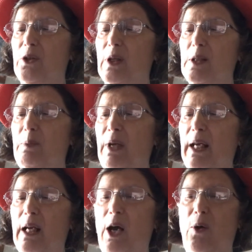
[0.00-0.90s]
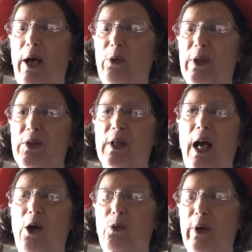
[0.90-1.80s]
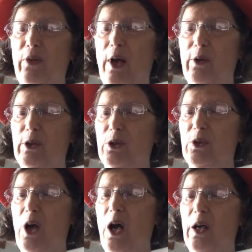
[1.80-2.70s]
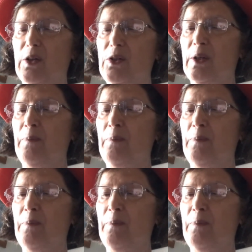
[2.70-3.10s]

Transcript: to explain how I was now without two dolls.